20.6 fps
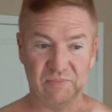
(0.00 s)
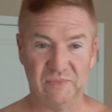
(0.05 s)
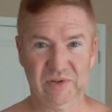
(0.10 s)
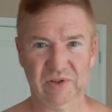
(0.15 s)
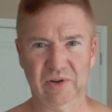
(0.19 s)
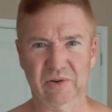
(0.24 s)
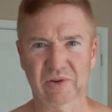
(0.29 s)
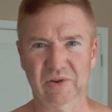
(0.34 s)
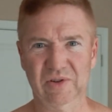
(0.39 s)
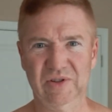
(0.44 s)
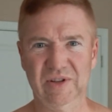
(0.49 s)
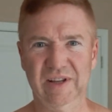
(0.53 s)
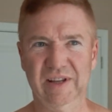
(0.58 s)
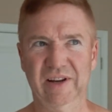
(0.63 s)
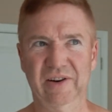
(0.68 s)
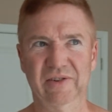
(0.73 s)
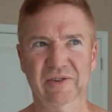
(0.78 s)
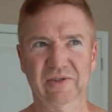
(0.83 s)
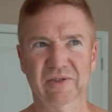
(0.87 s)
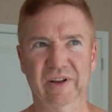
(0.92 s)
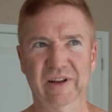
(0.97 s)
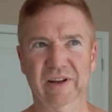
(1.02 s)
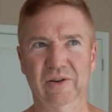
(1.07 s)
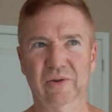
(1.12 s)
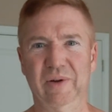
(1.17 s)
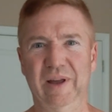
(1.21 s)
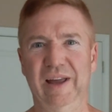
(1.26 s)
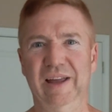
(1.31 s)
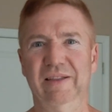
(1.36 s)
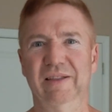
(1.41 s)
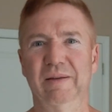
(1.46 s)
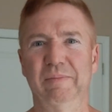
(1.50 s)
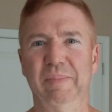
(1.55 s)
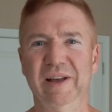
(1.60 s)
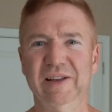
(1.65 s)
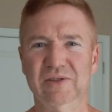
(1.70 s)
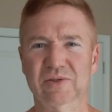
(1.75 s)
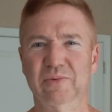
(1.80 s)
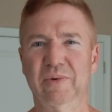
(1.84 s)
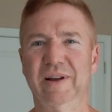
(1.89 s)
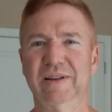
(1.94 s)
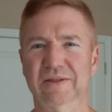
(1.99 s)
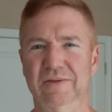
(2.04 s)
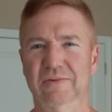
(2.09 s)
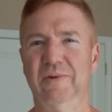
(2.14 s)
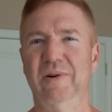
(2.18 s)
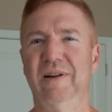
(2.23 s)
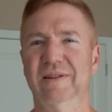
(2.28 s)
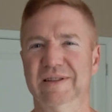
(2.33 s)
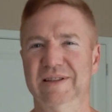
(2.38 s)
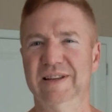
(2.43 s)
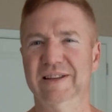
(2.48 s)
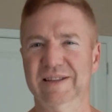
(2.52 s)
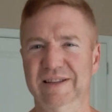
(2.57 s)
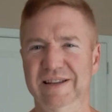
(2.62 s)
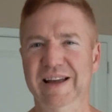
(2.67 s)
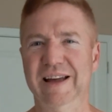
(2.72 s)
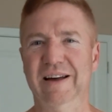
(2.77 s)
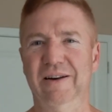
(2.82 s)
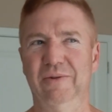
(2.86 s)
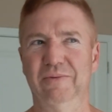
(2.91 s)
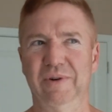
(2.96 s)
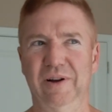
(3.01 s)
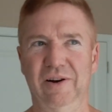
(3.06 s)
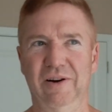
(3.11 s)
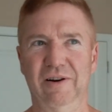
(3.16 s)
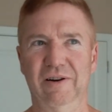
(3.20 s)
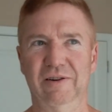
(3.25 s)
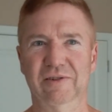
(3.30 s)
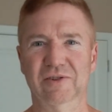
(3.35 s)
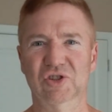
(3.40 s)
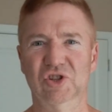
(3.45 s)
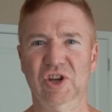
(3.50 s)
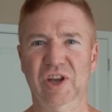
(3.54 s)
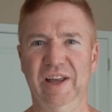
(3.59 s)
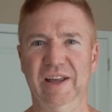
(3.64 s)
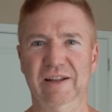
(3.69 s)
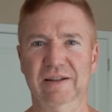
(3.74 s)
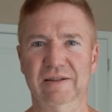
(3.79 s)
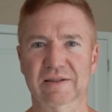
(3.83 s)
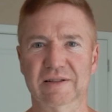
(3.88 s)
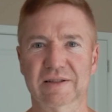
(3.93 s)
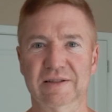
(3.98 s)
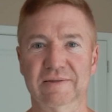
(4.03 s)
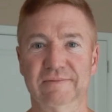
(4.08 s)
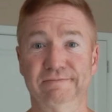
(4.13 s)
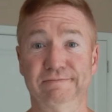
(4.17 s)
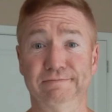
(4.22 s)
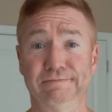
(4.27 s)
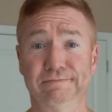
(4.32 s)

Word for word: So you sit there and you're like, okay, the best restaurants in town are chains.